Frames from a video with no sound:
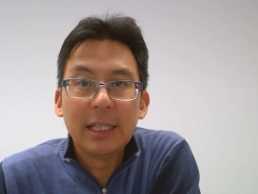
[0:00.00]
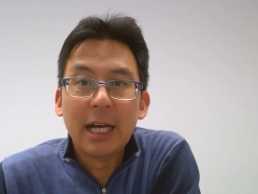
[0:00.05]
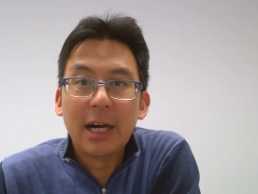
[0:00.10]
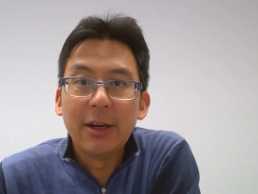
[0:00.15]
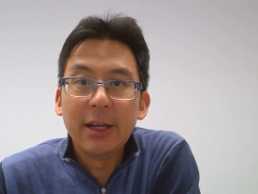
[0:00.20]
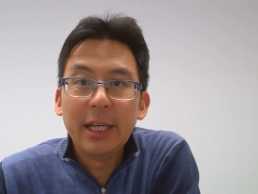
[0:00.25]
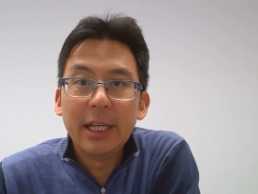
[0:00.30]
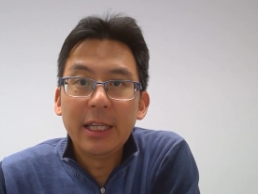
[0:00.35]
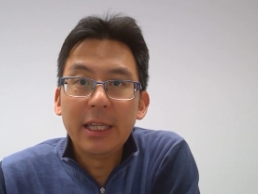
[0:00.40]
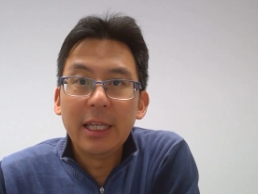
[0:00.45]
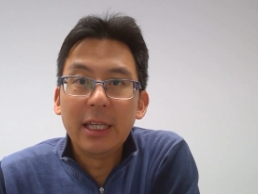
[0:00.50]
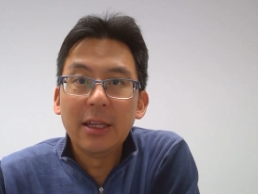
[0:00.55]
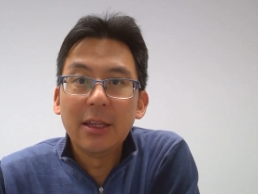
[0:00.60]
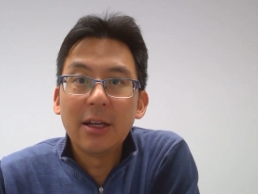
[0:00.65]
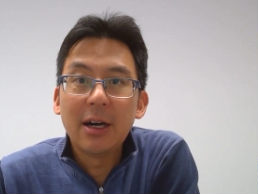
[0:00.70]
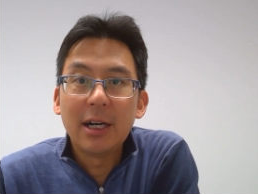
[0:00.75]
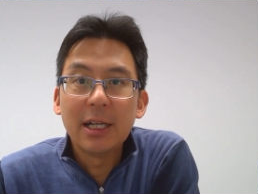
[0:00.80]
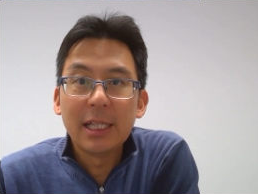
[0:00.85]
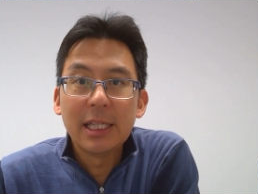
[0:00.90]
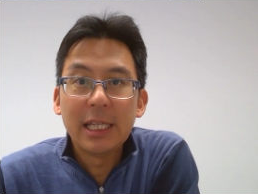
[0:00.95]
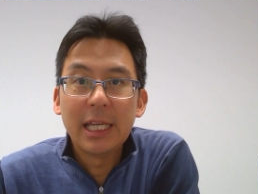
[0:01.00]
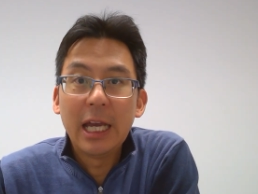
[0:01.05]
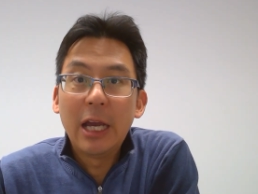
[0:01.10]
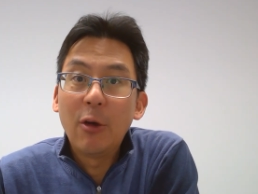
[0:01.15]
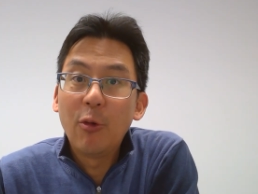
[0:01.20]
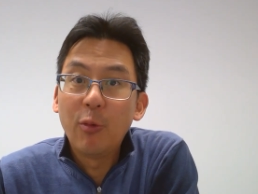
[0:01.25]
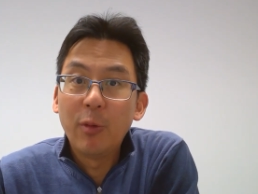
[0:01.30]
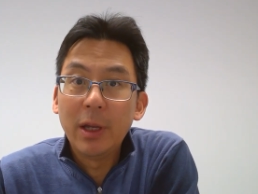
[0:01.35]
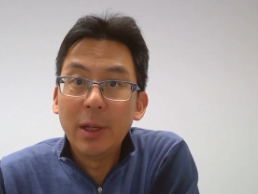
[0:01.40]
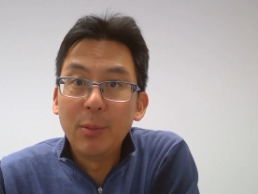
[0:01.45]
Now, he did not say
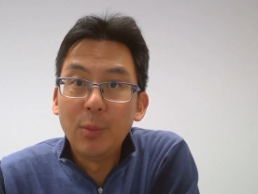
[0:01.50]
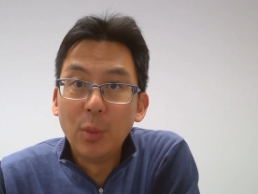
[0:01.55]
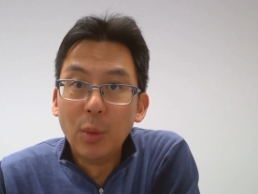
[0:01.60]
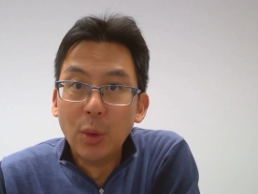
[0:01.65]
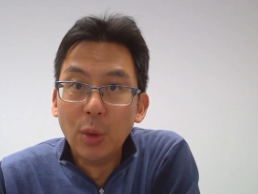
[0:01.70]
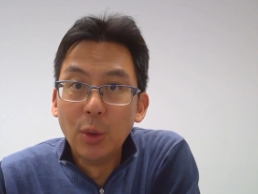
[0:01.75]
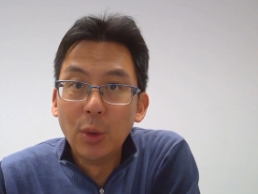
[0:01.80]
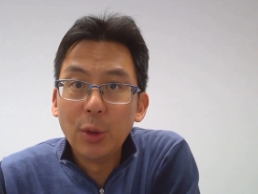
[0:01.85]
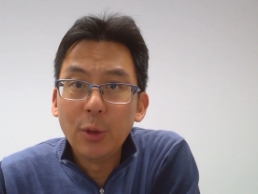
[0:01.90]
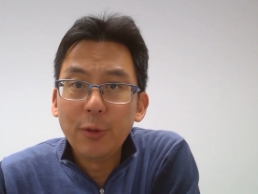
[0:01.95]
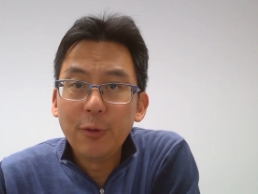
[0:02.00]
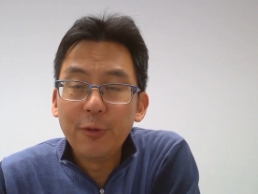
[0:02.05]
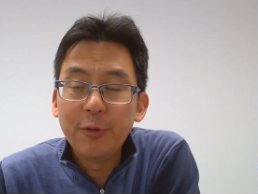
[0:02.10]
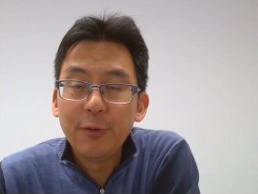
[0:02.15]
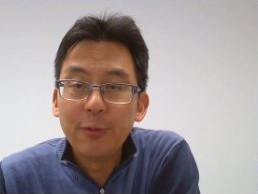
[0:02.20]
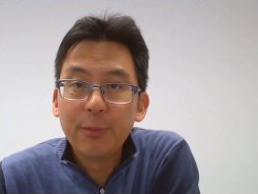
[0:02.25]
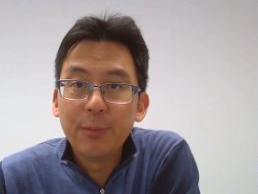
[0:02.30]
remove,